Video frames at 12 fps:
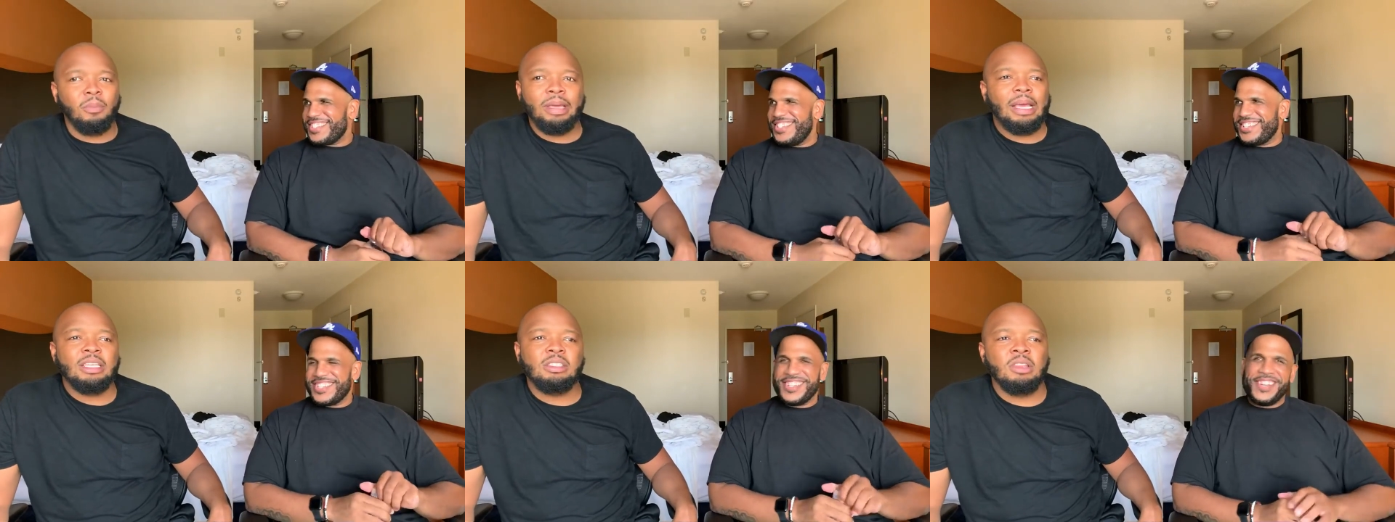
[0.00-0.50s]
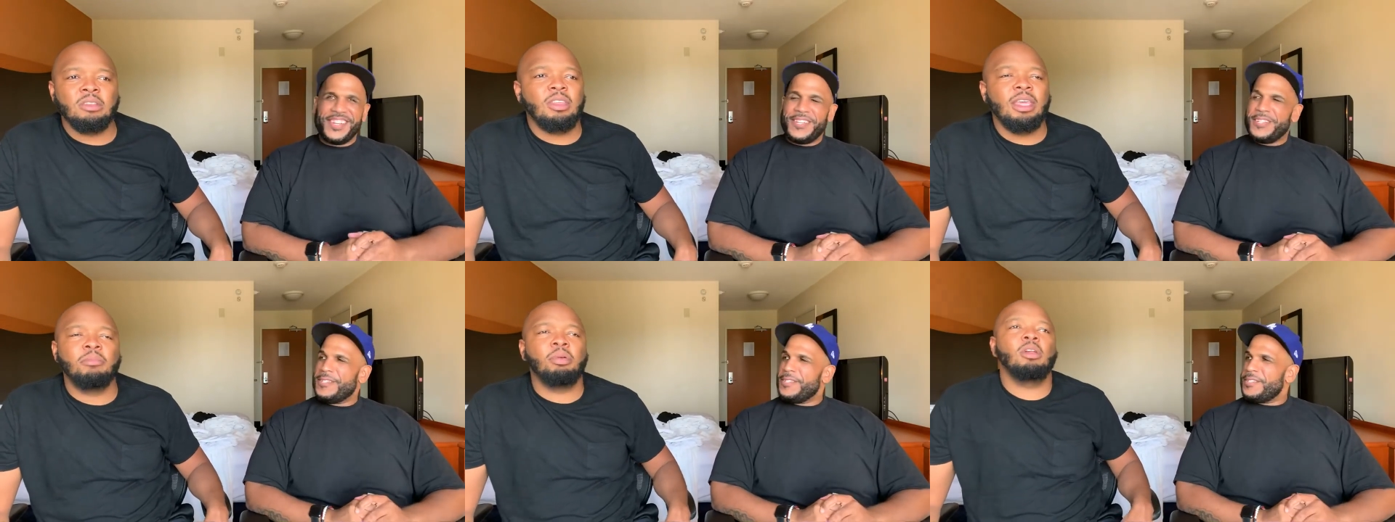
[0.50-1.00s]
Speaker 1: because the
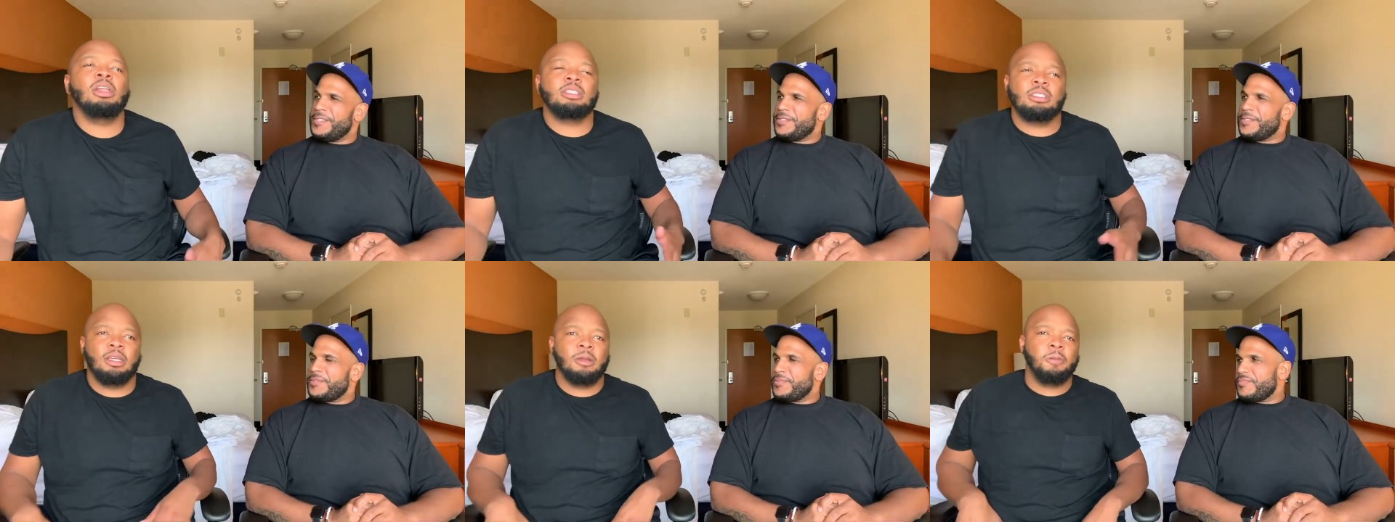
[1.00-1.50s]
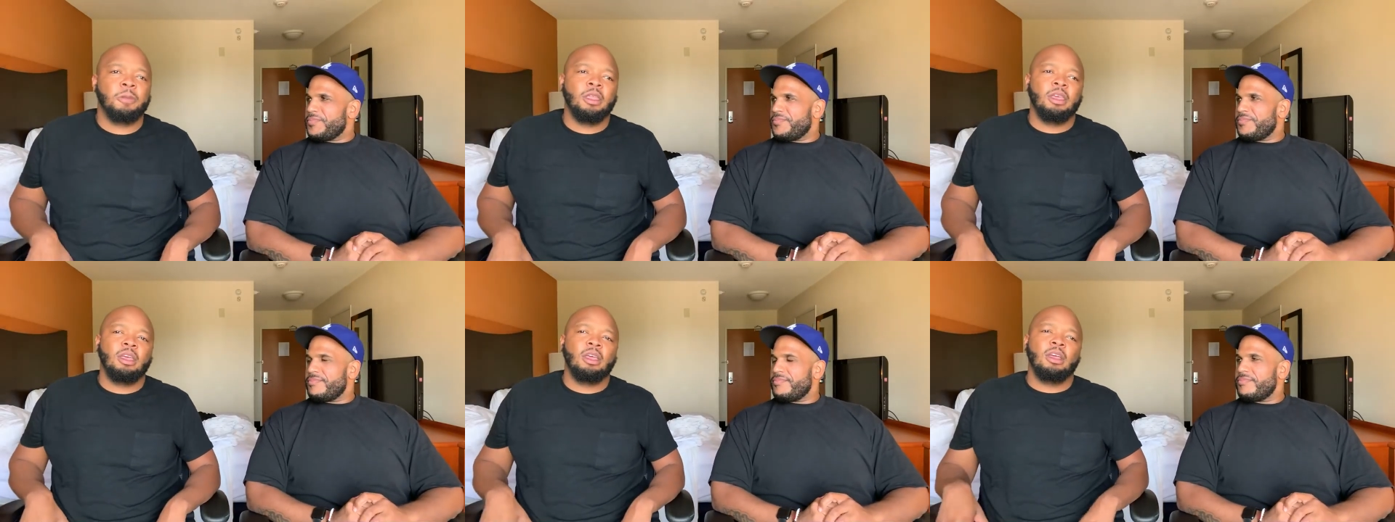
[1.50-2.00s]
thing, bro. Listen,
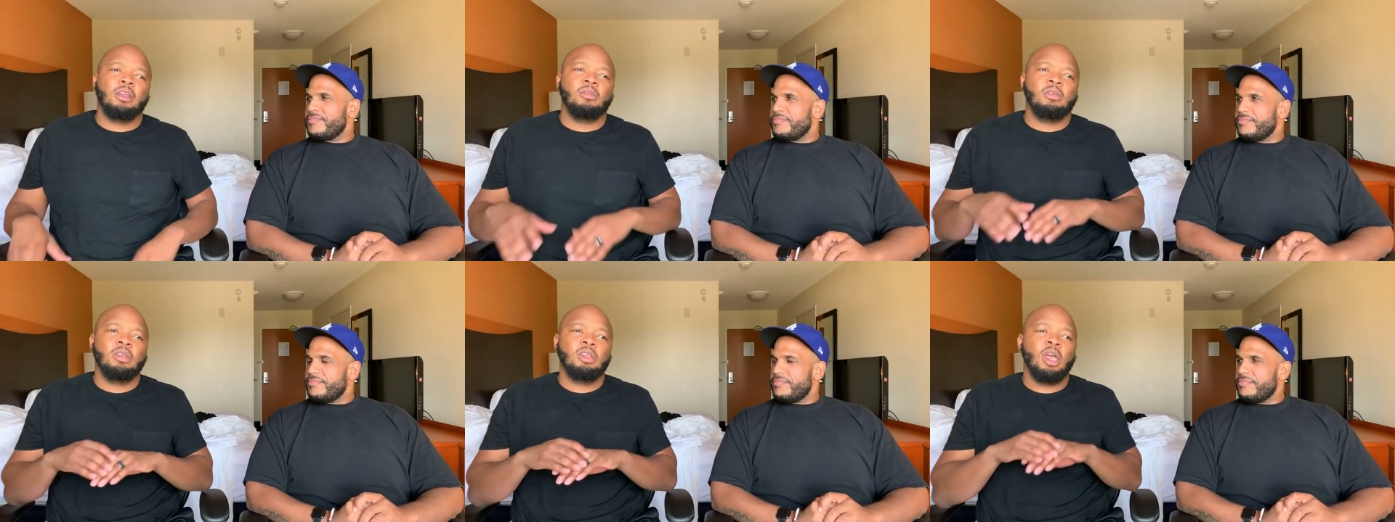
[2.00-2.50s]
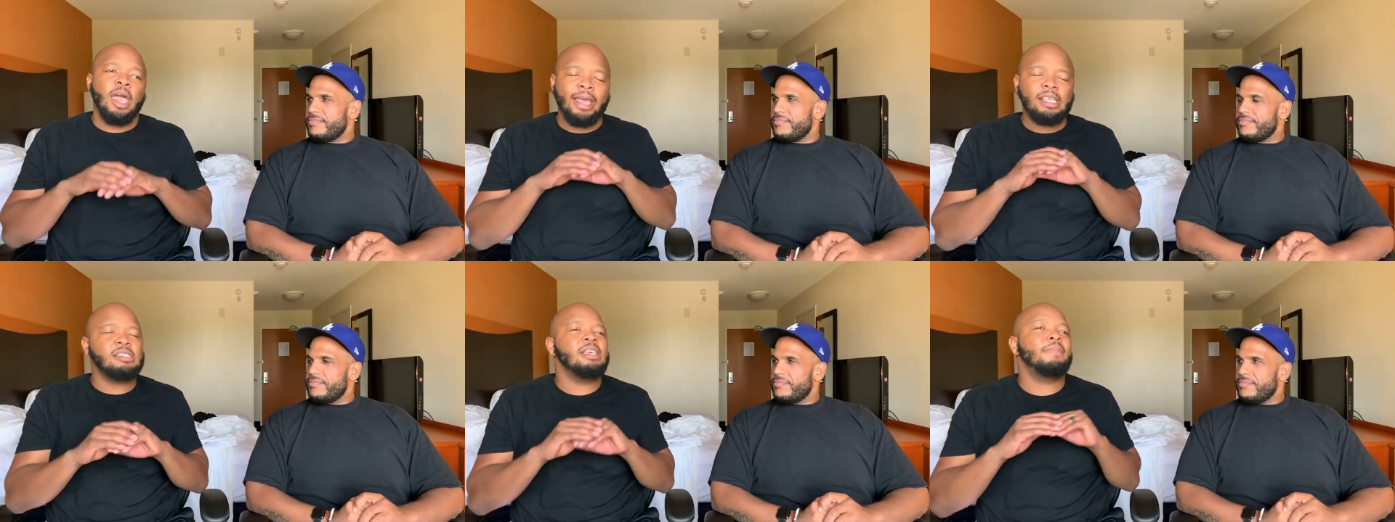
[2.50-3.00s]

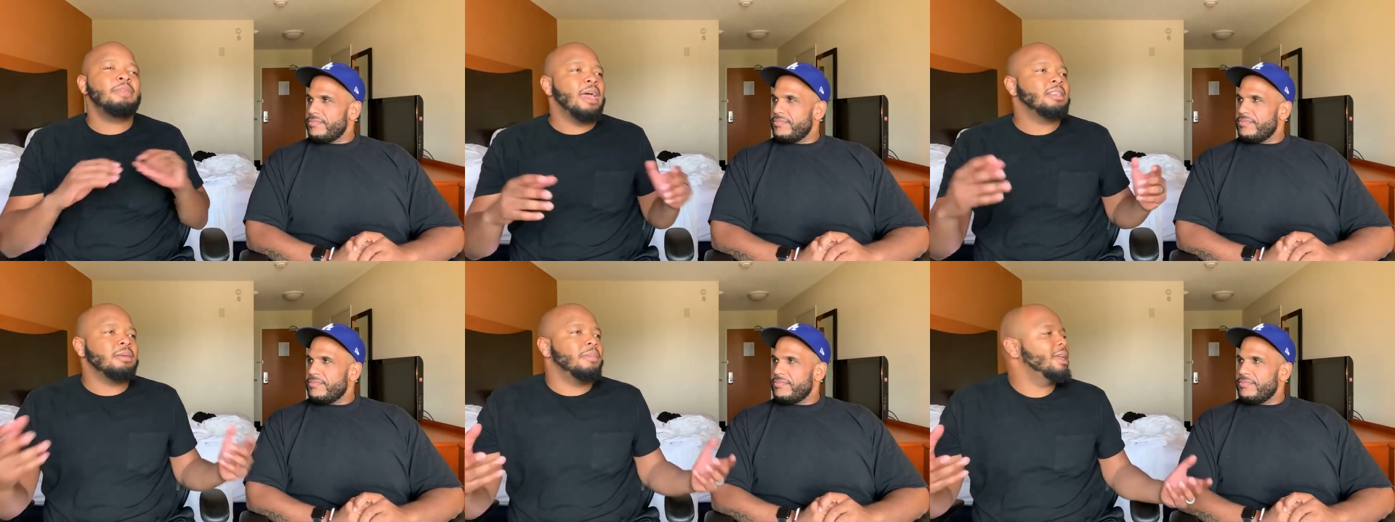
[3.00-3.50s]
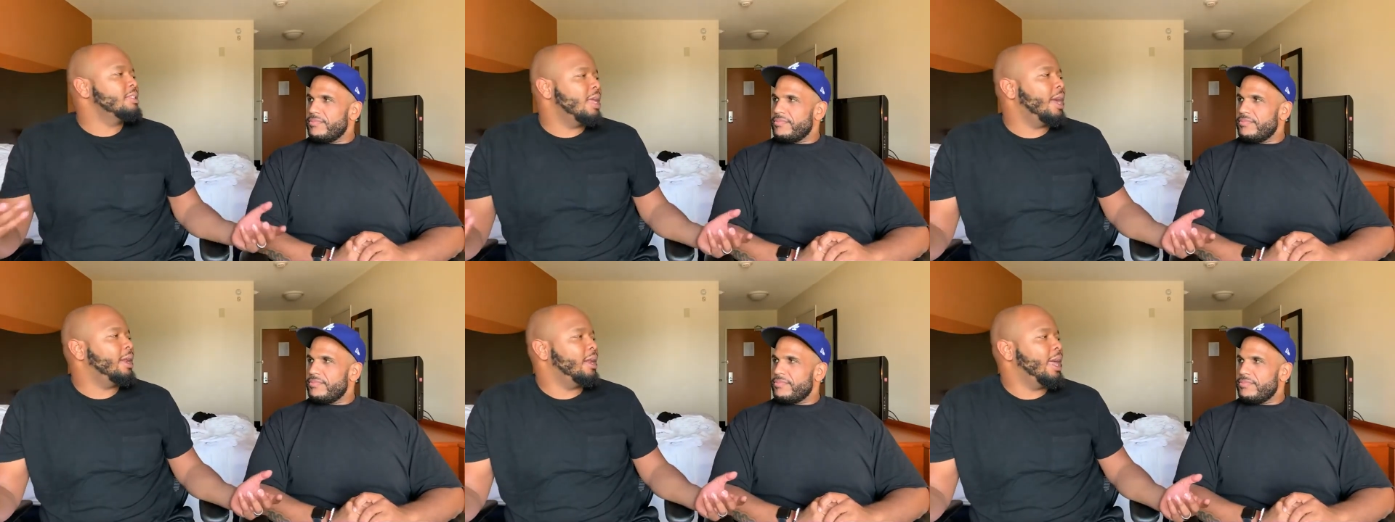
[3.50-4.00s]
accept that somebody's
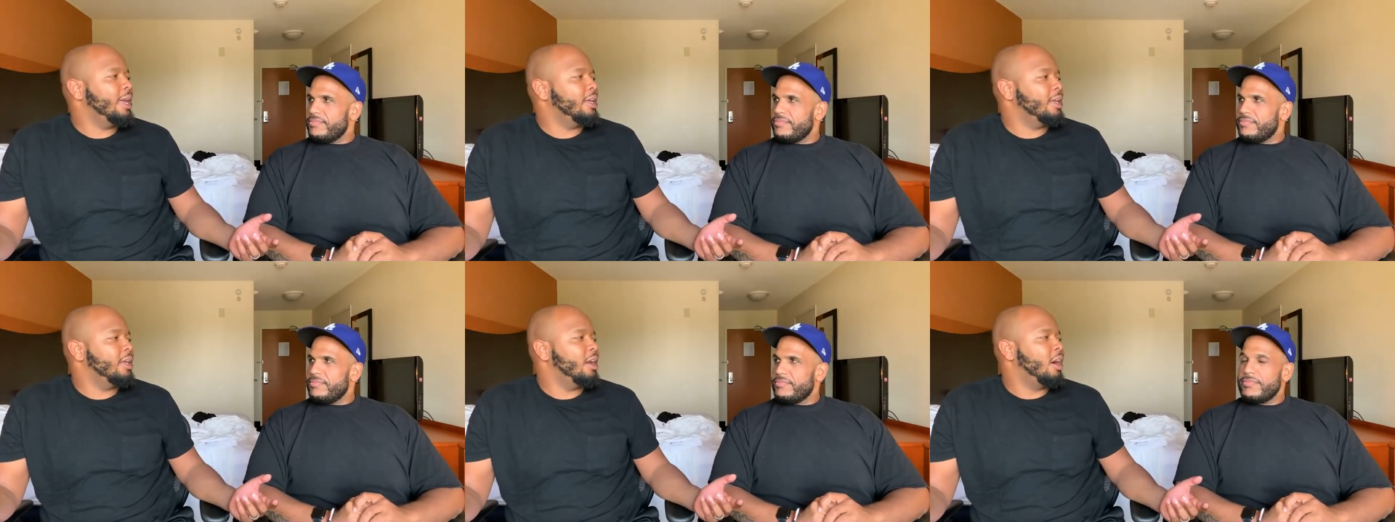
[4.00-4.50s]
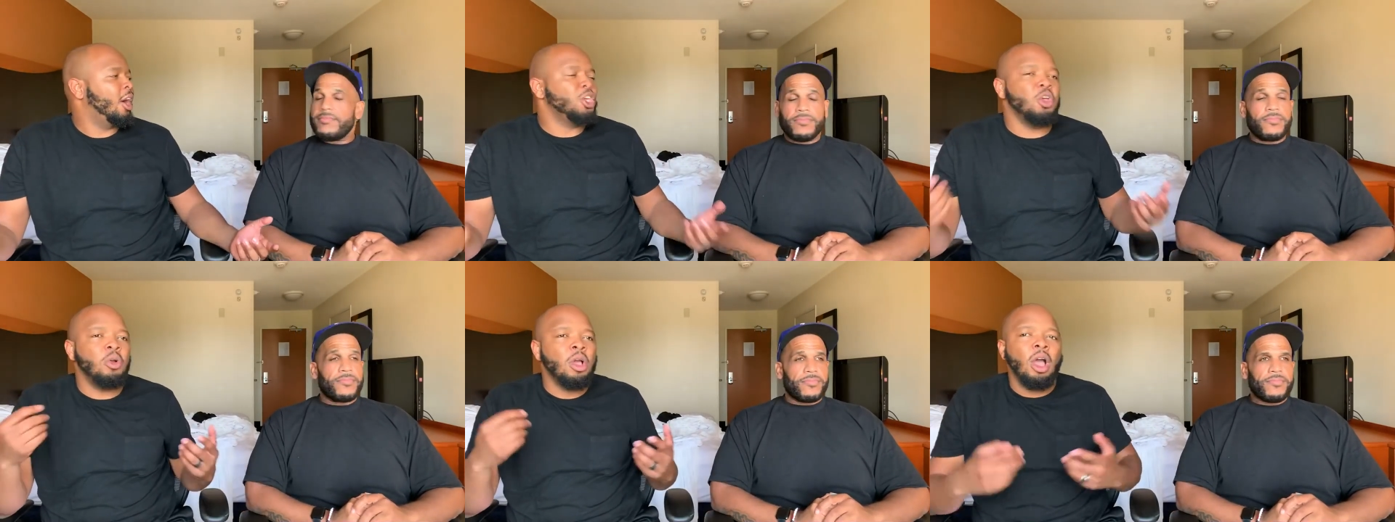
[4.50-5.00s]
not gonna like it. Are
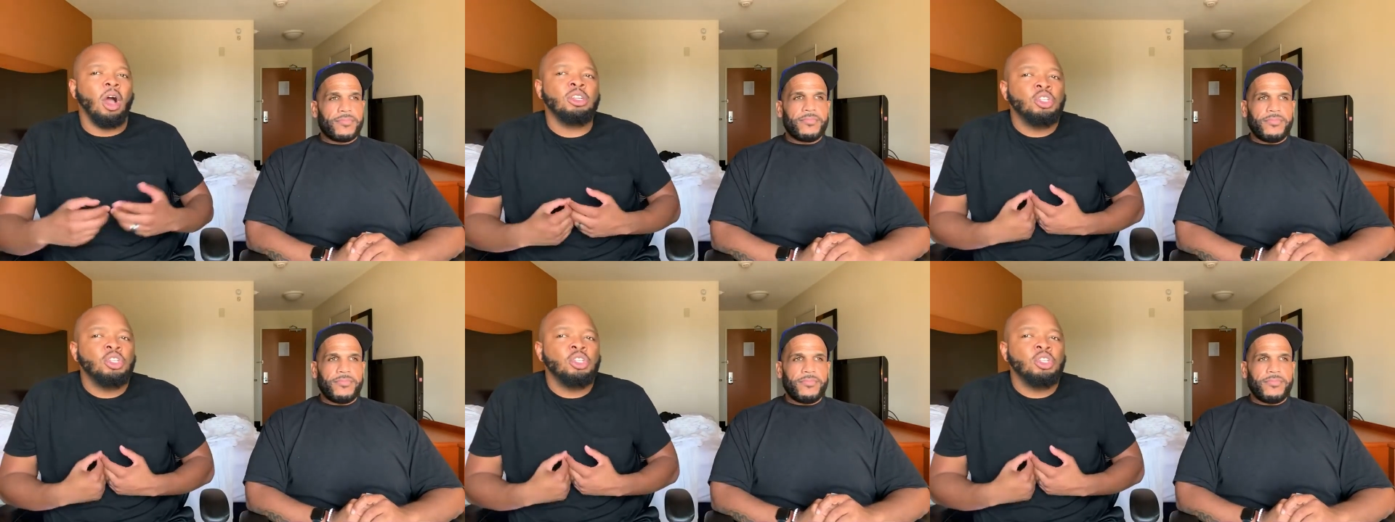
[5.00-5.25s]
you? Are,